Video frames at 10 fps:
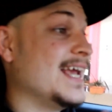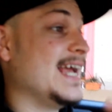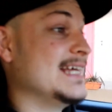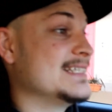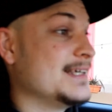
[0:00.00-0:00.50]

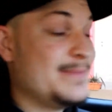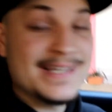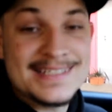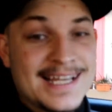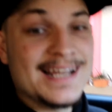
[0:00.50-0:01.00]
It's gonna be
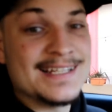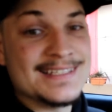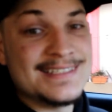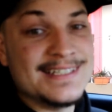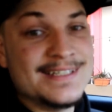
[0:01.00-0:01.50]
exciting to
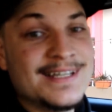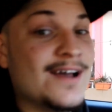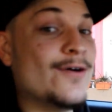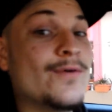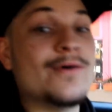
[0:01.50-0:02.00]
see
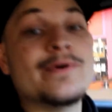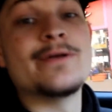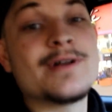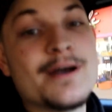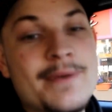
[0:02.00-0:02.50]
what we
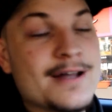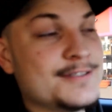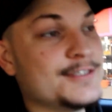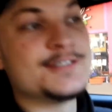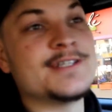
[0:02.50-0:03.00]
will come out
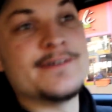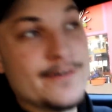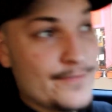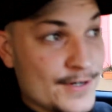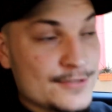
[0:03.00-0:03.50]
to. So the
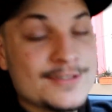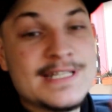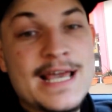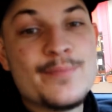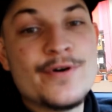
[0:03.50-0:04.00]
first one was
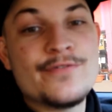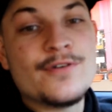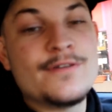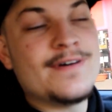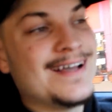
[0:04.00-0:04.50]

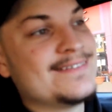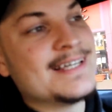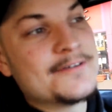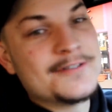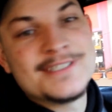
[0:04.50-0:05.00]
8.45,
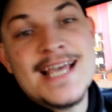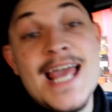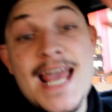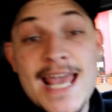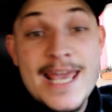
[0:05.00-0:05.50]
second one was
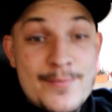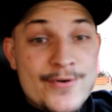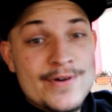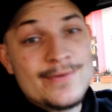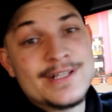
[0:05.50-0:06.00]

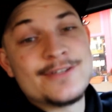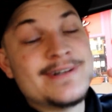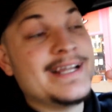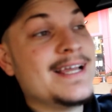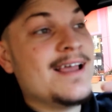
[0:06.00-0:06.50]

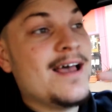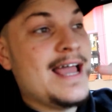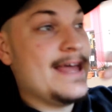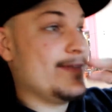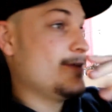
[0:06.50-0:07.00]
8.13,
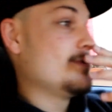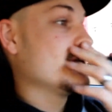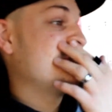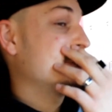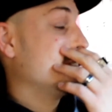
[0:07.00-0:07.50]
and then we're
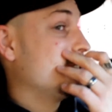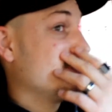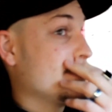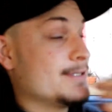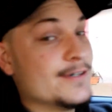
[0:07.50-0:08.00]
just gonna do the
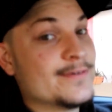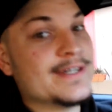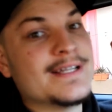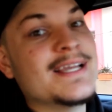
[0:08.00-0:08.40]
third one,